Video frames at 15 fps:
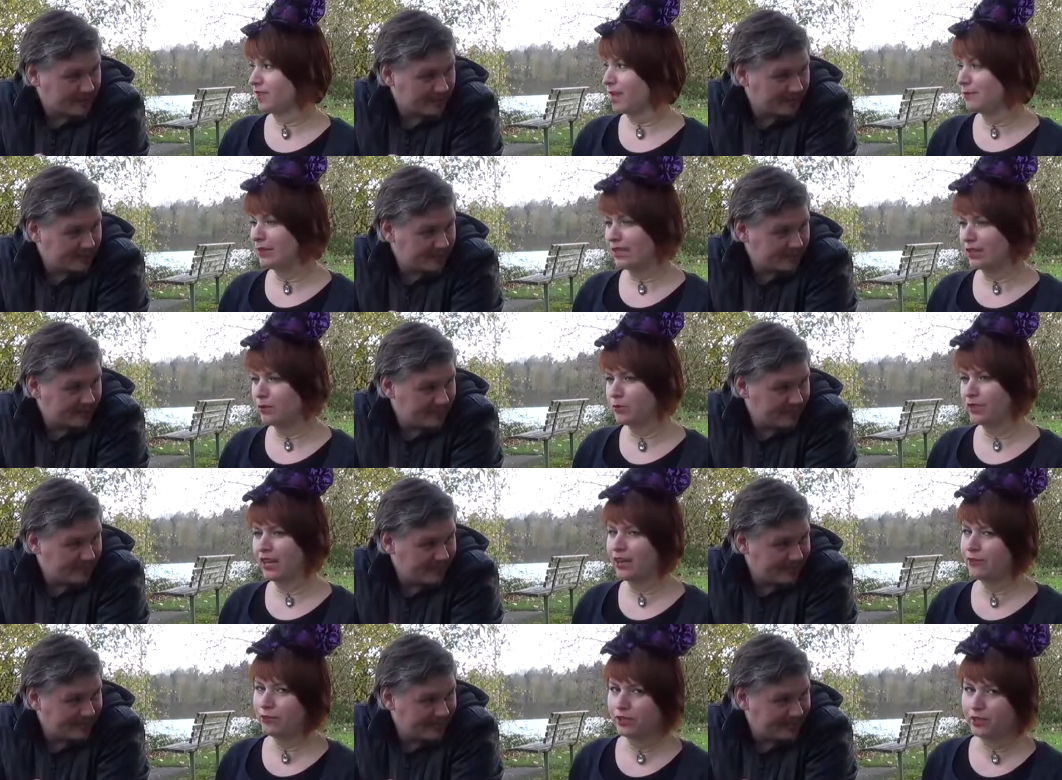Speaker 1: I mean, like I wouldn't
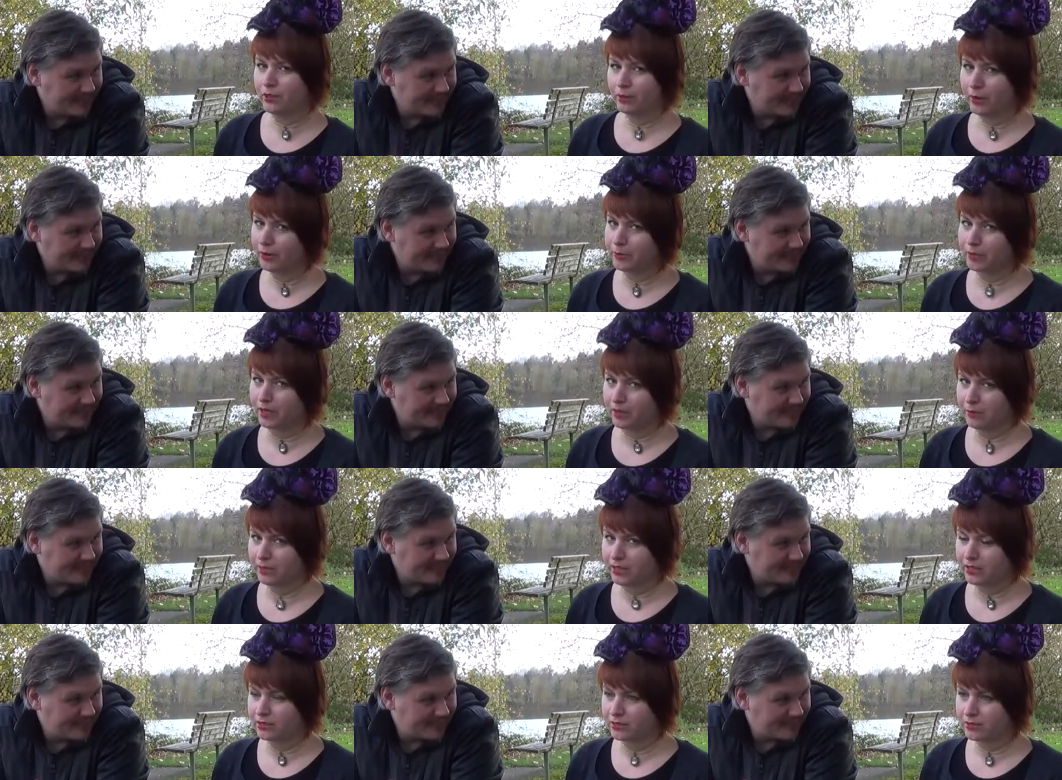have one in an apartment
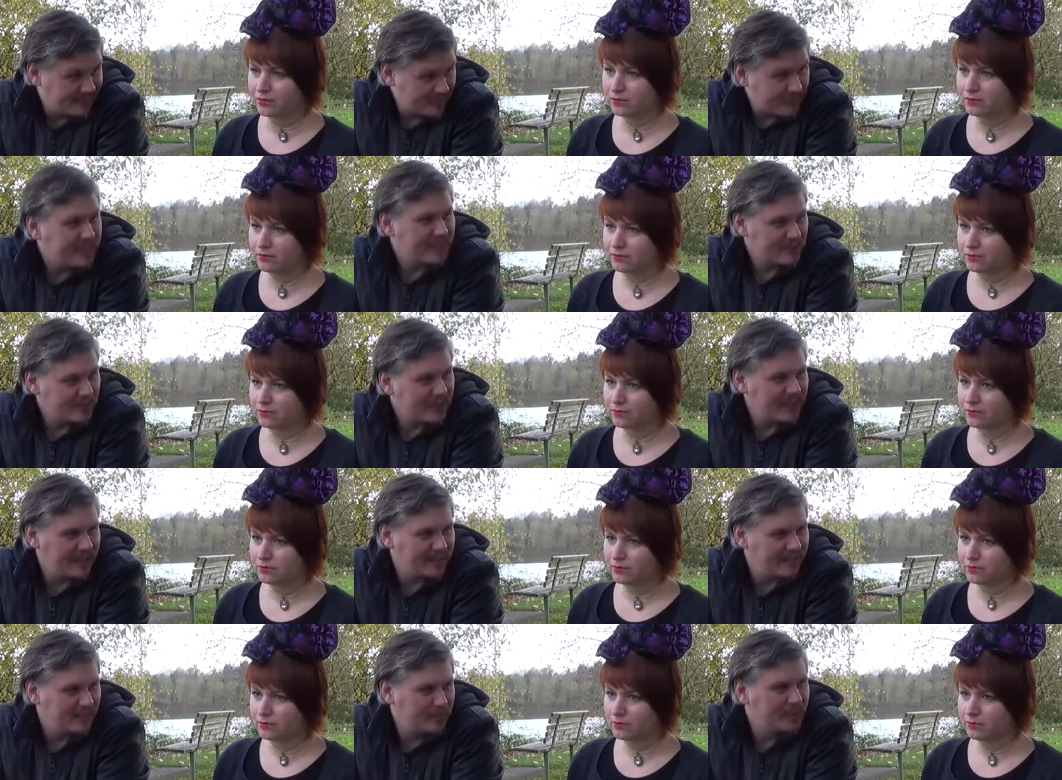complex. Oh, that's oh yeah.
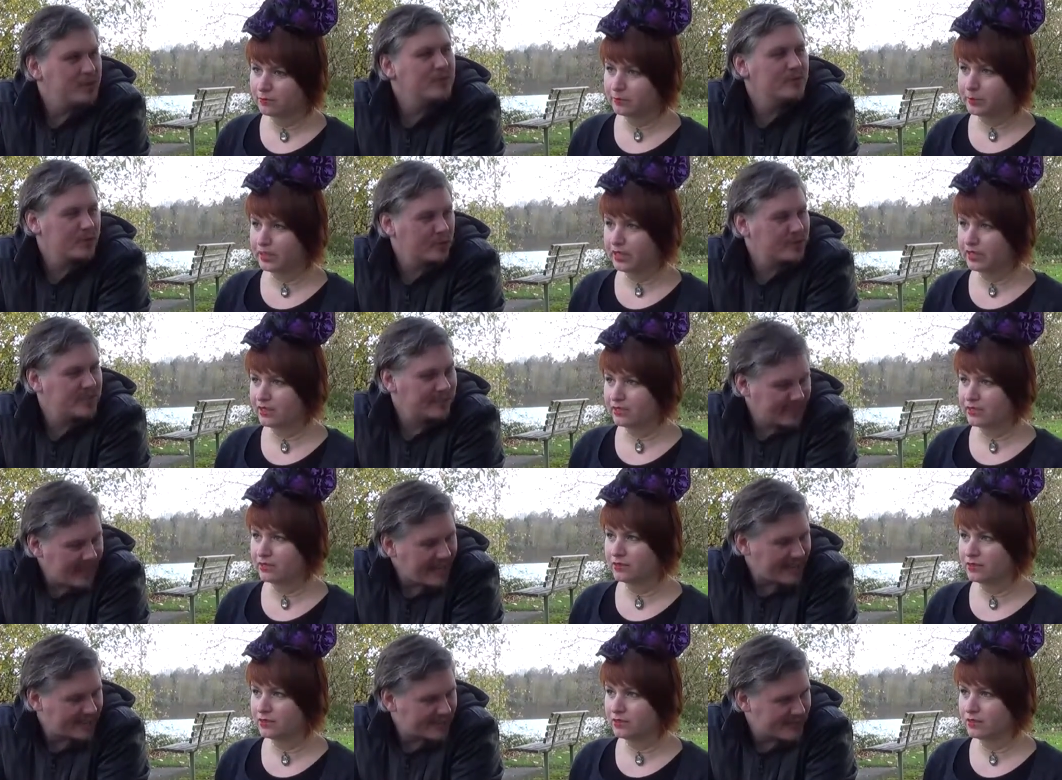But you've but chosen like,
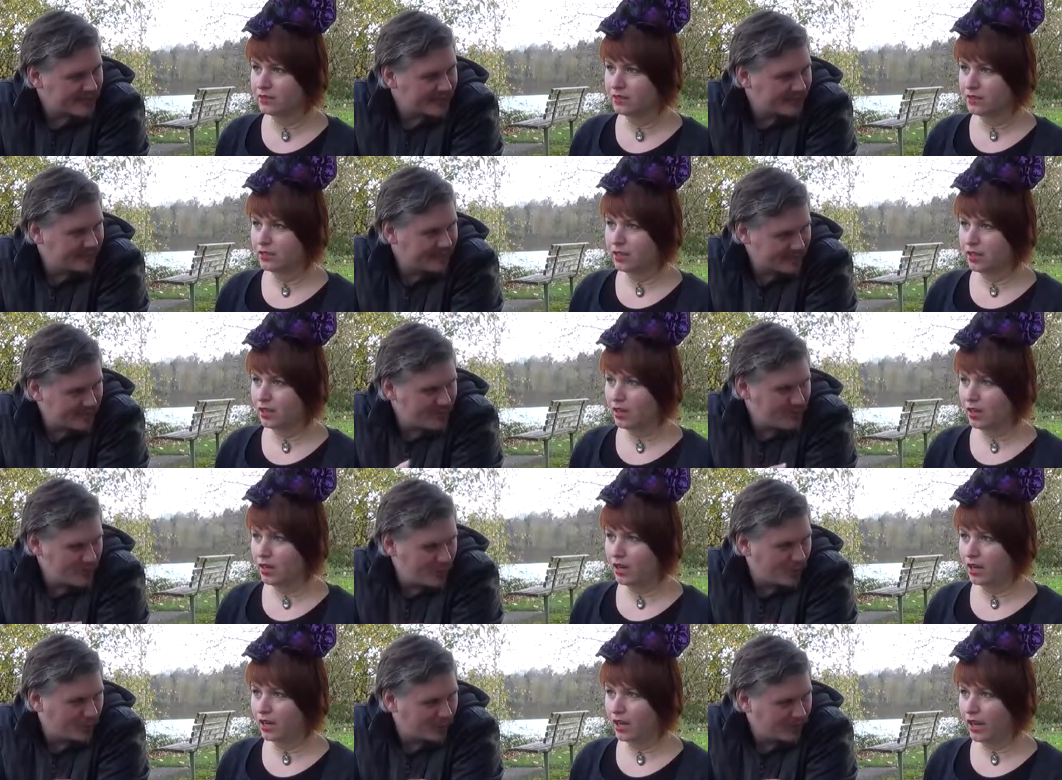cats. This is you.